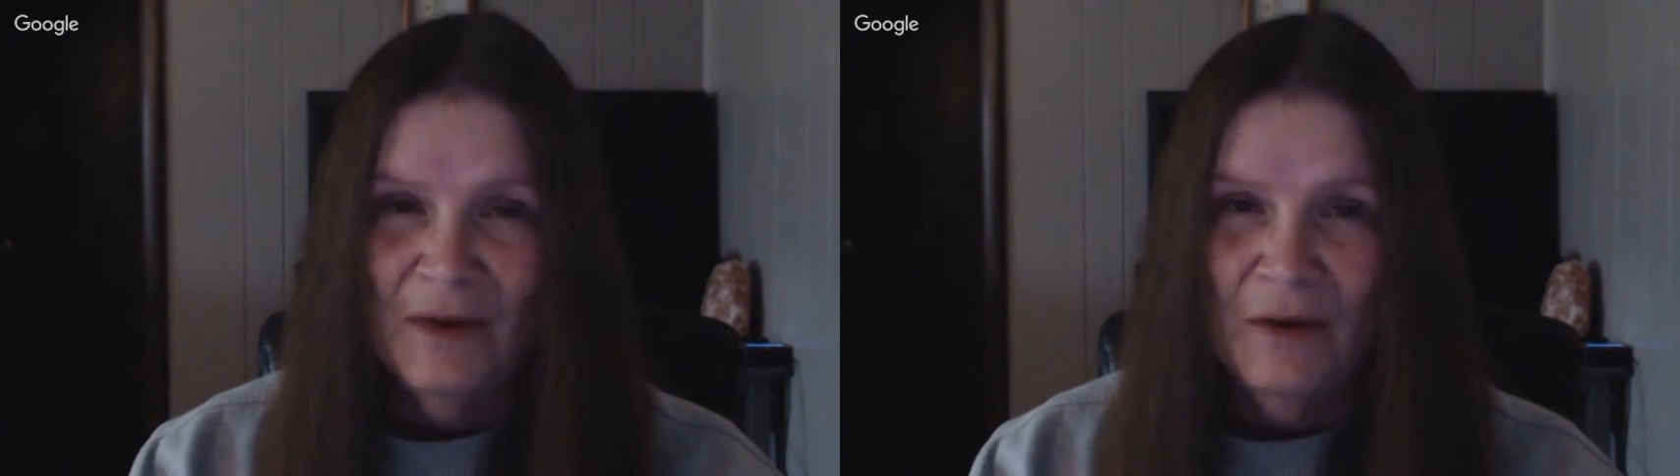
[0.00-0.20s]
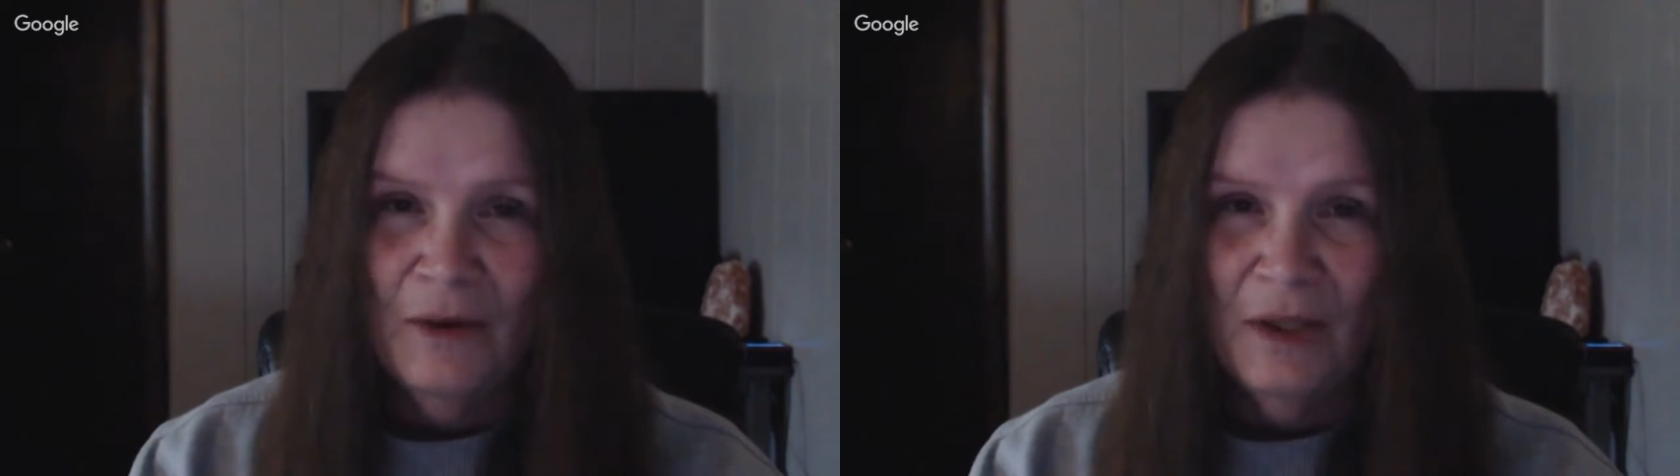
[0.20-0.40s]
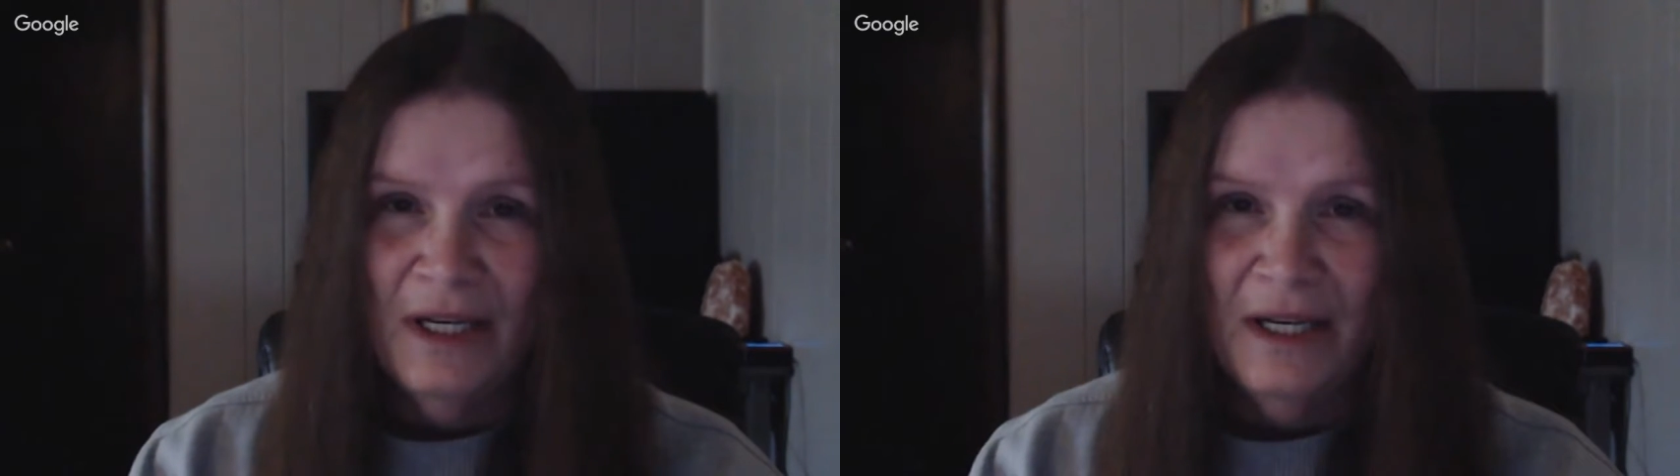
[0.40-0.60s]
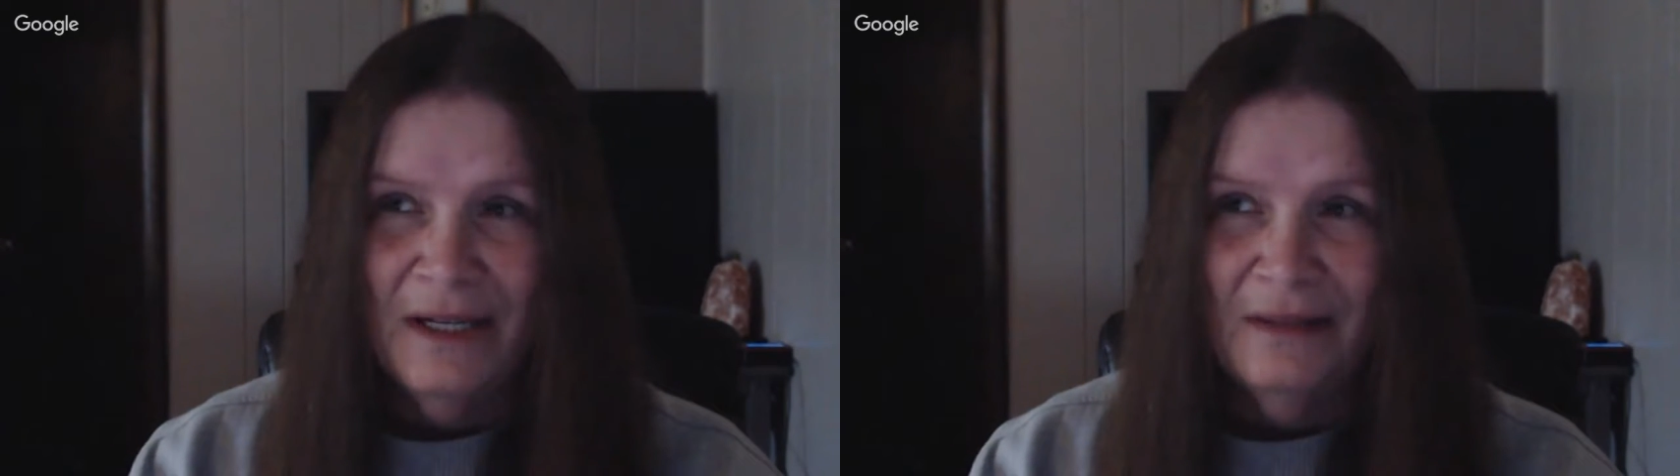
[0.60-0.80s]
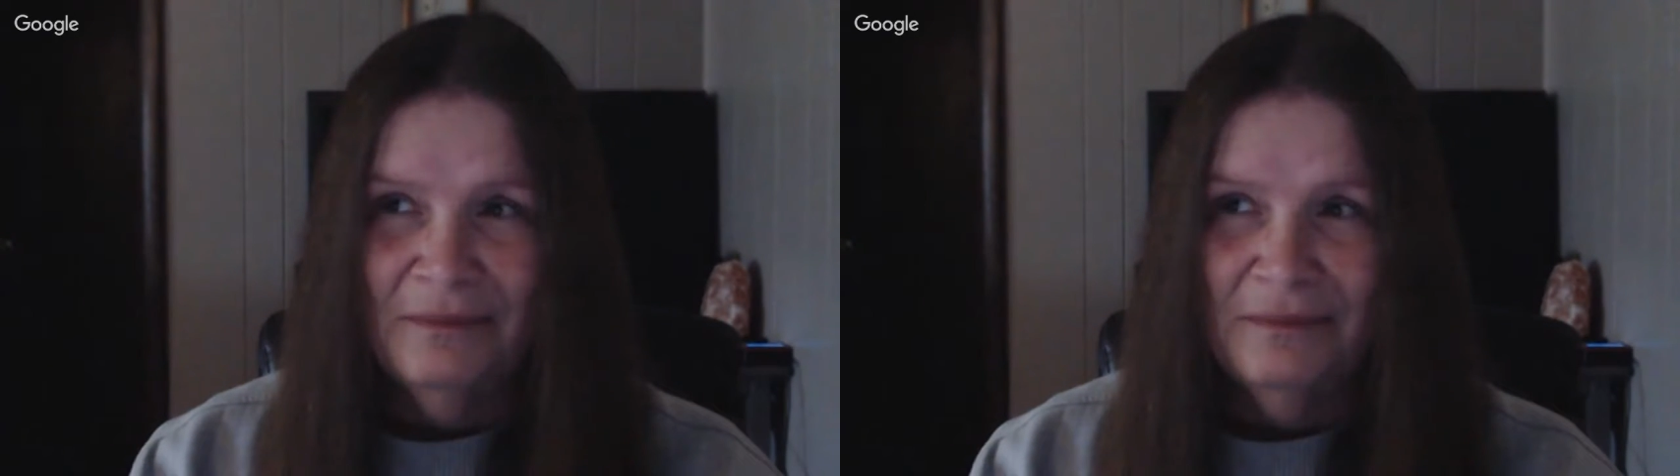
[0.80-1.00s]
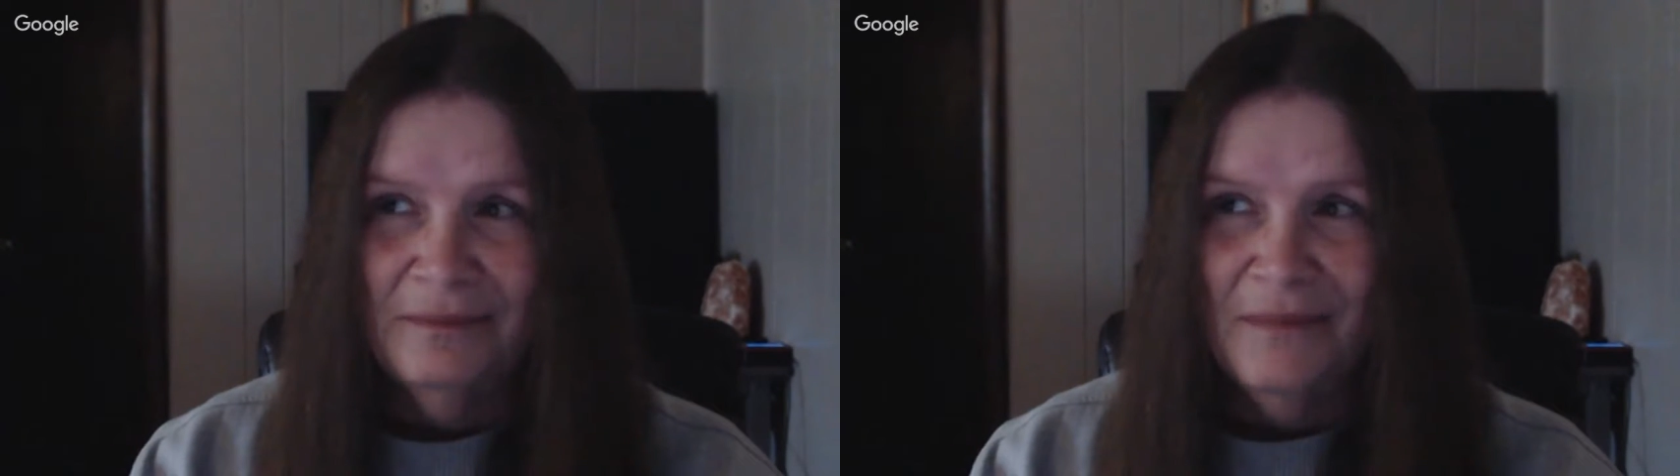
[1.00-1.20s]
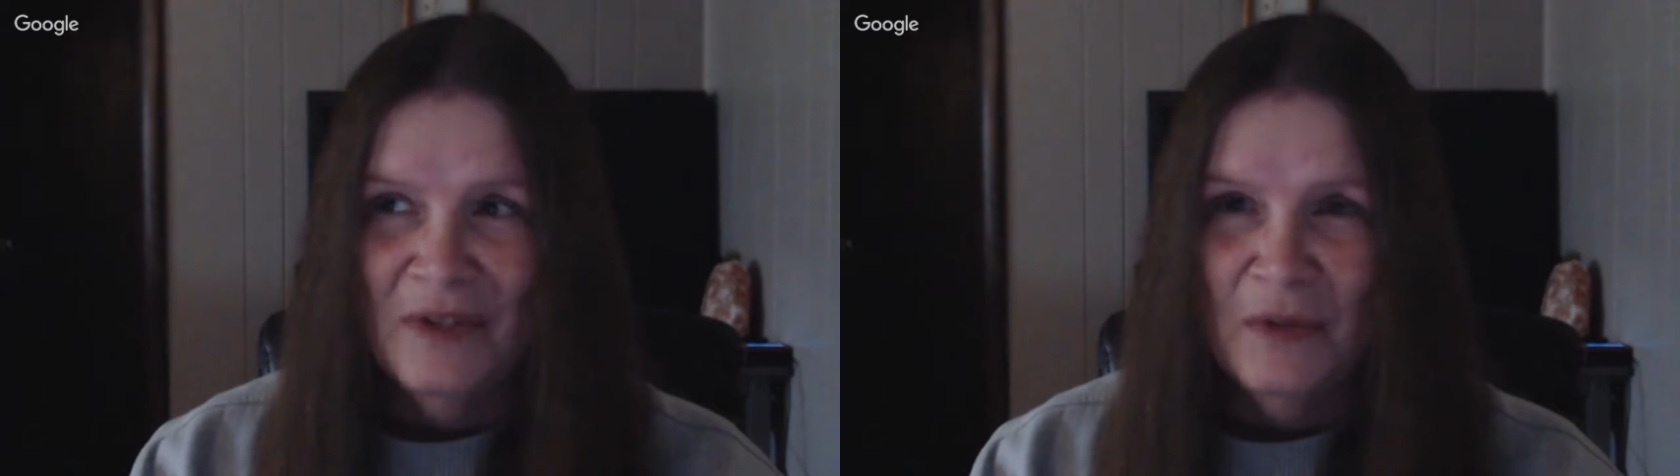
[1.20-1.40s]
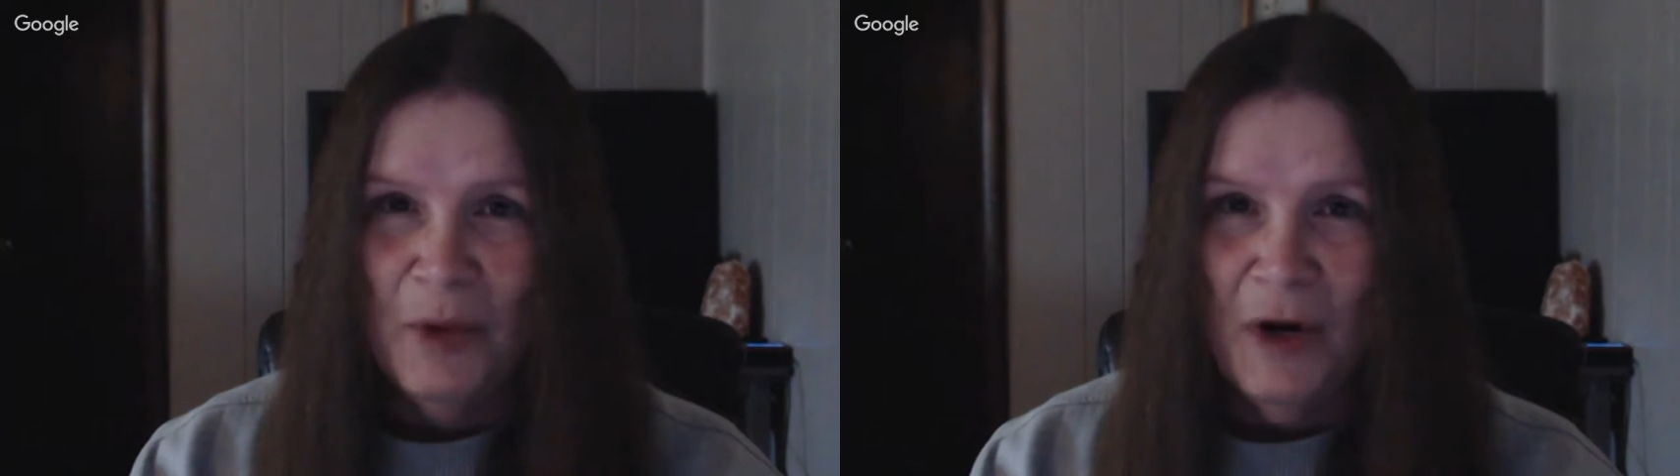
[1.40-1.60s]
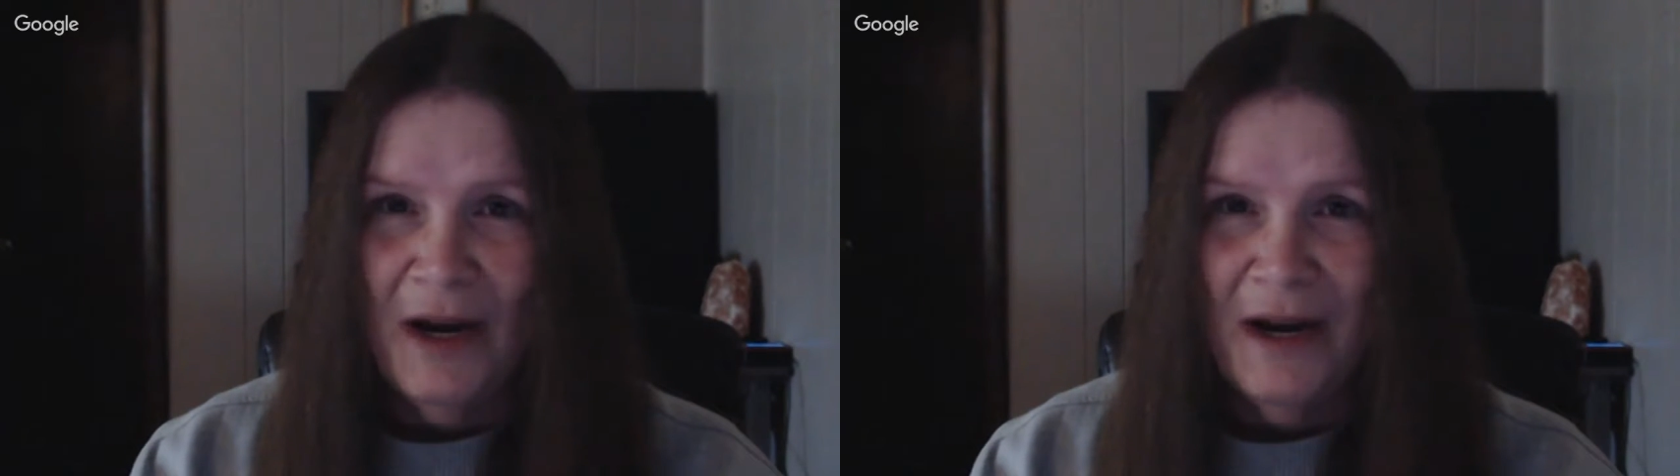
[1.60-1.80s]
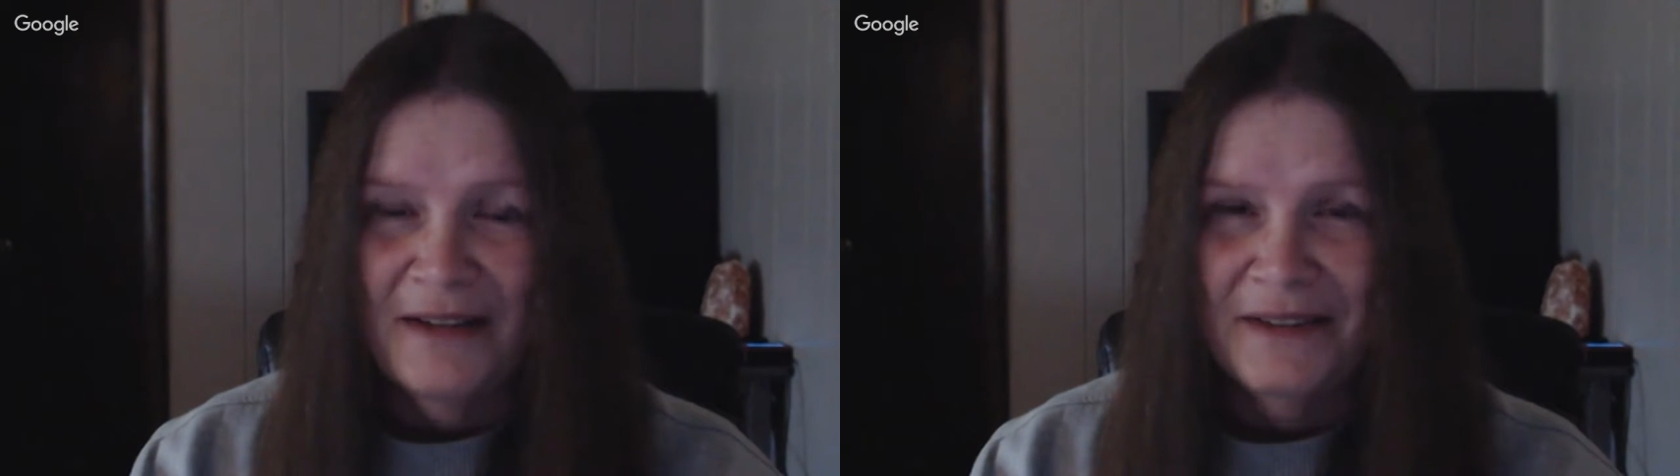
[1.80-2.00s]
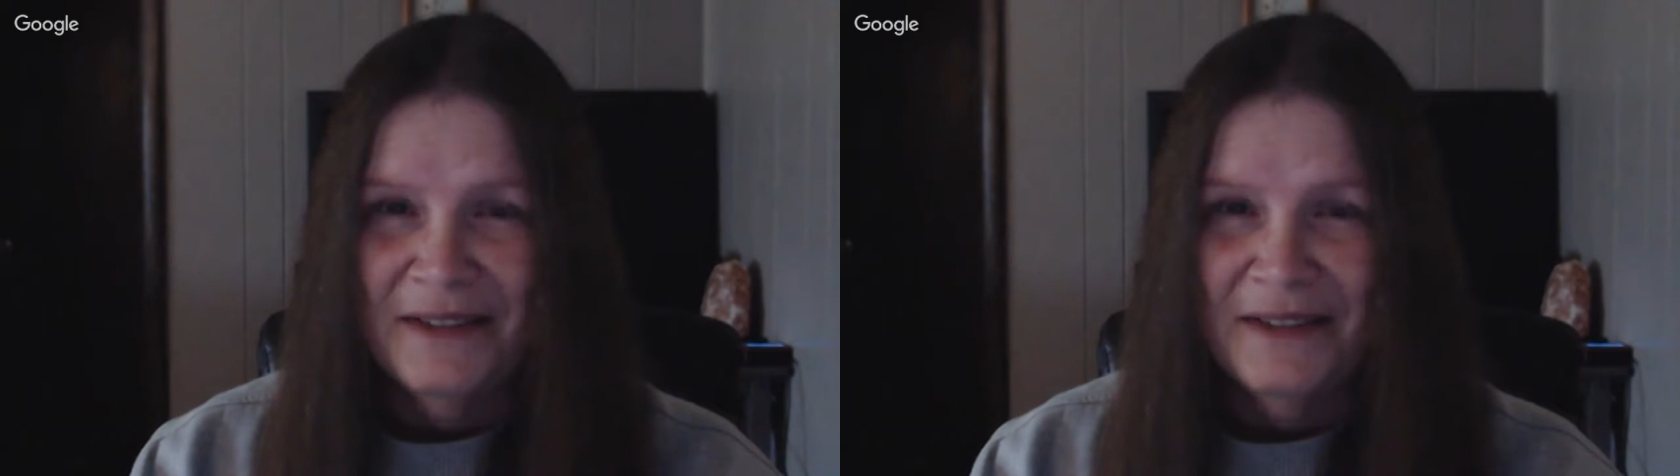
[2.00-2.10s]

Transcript: Early surprise.